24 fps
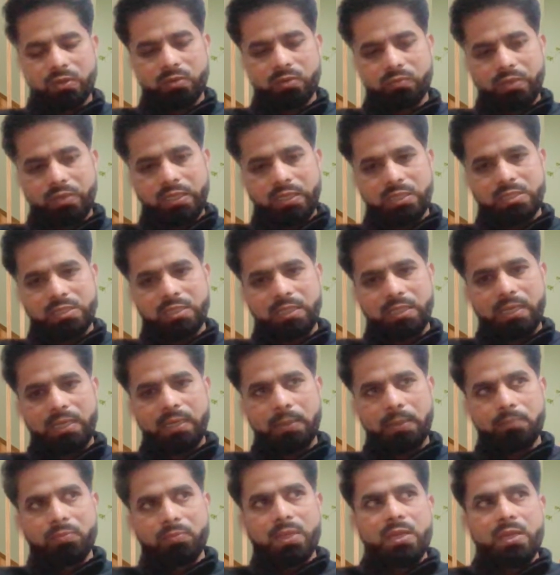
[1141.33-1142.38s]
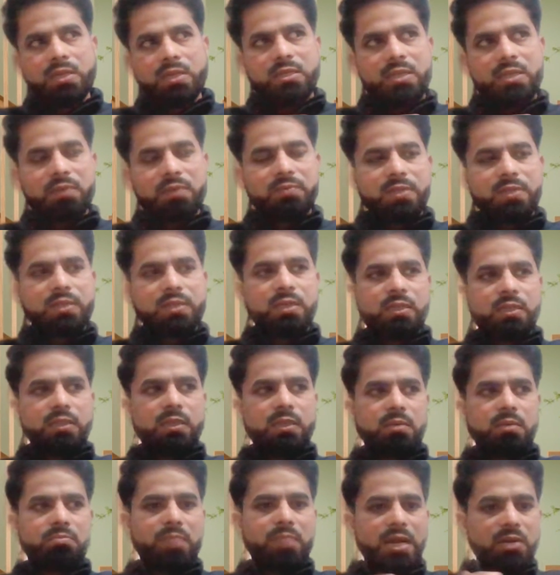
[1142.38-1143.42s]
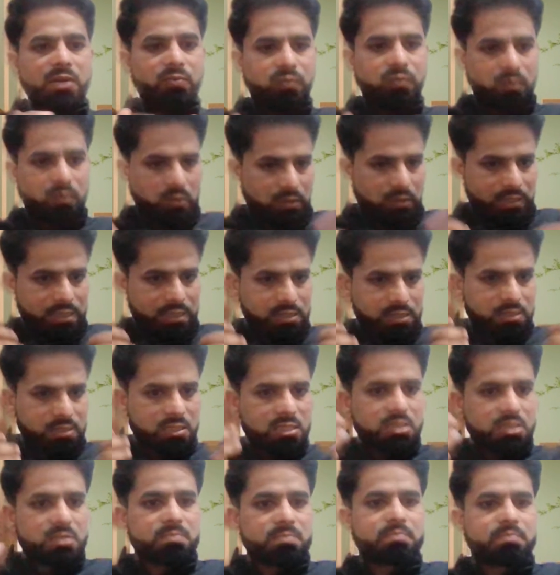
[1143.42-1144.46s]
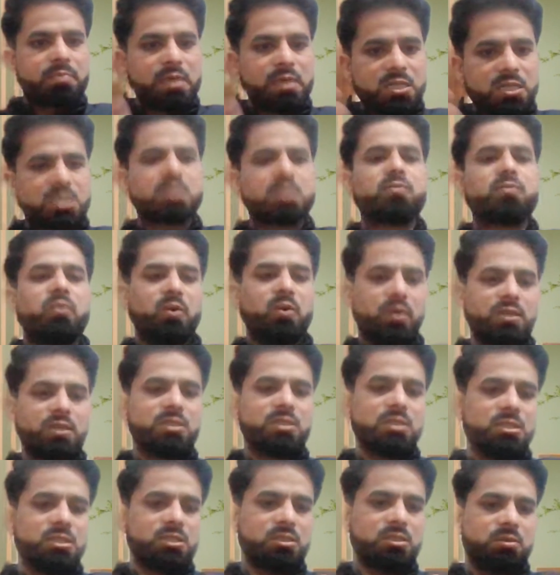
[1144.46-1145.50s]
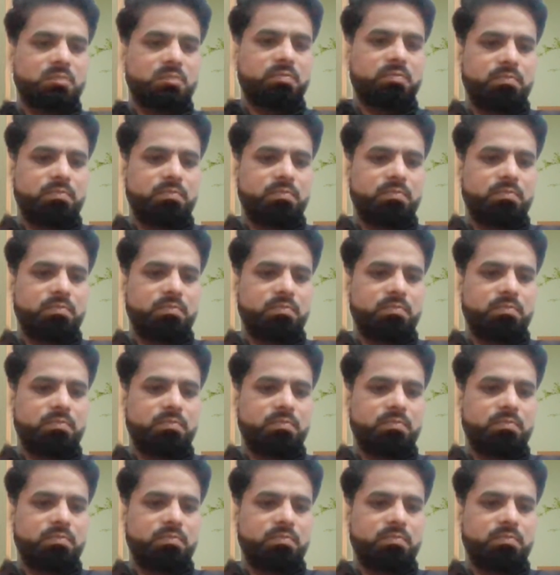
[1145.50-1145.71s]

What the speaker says: we can say that definitely mindfulness is based for, it is